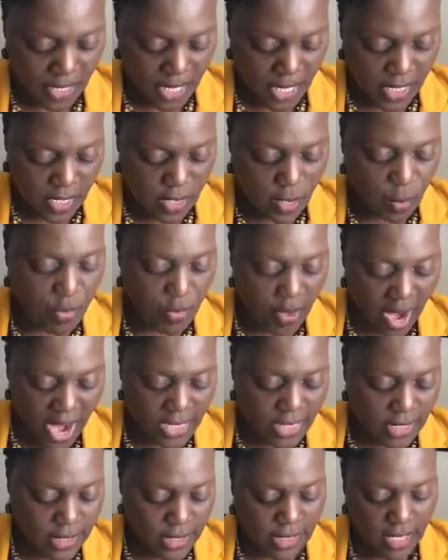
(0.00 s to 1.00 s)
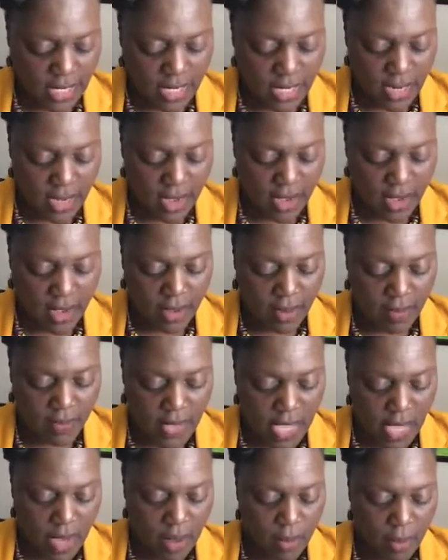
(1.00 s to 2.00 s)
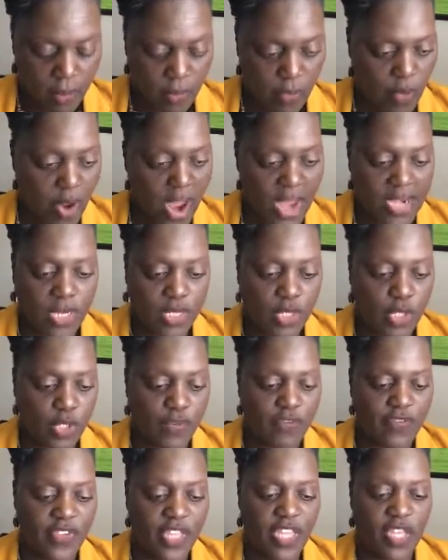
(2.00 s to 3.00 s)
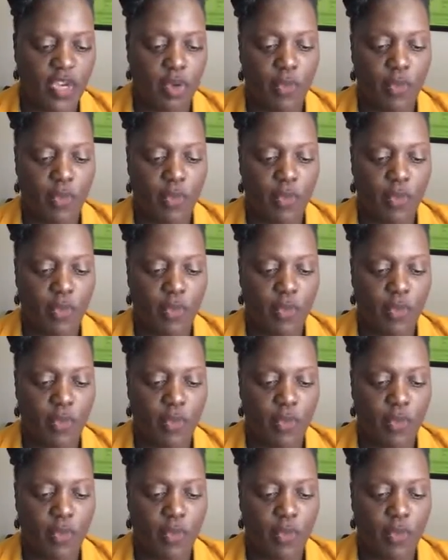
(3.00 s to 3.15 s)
So practice it. Practice your video